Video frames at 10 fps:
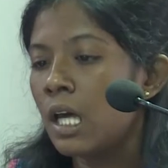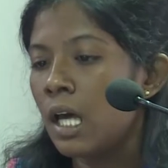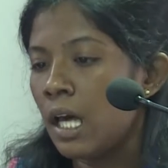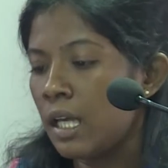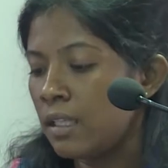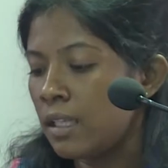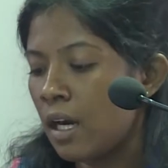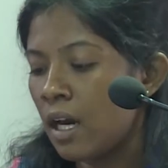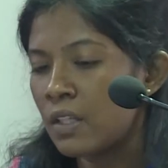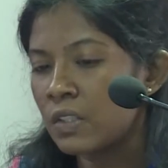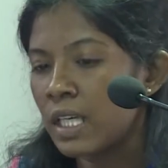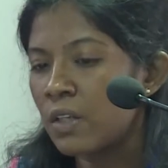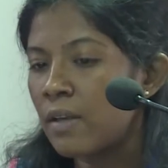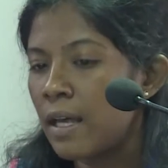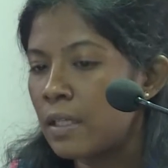and the
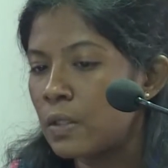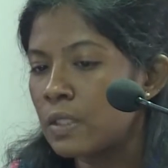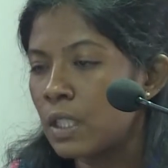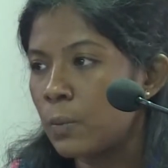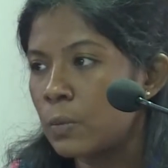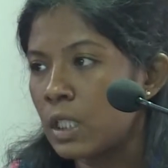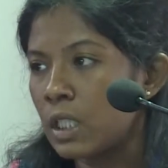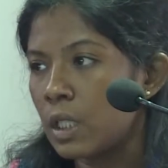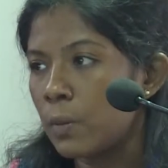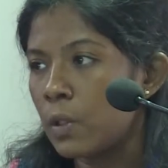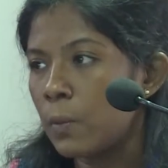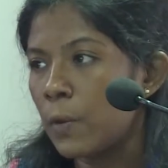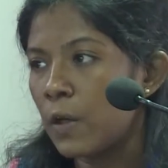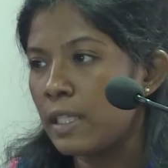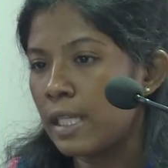R-star values obtained above
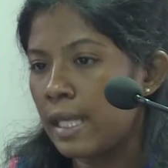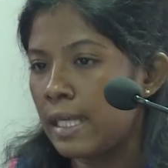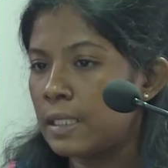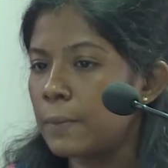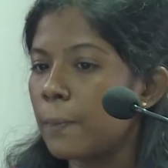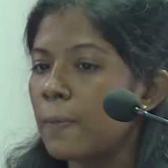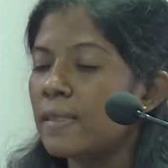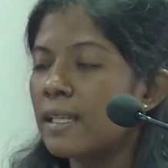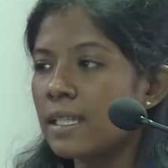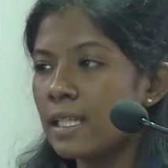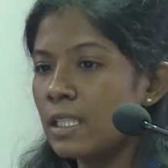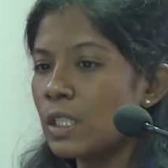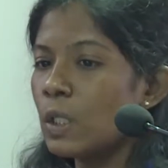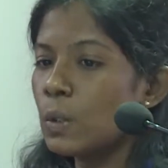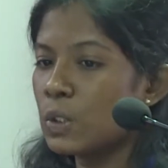0.8. The
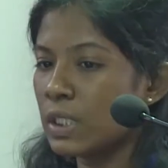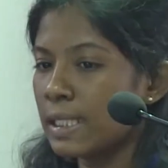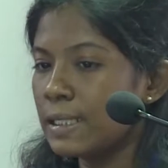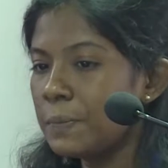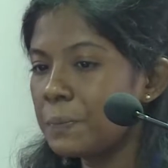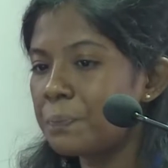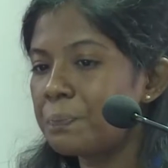conclusion: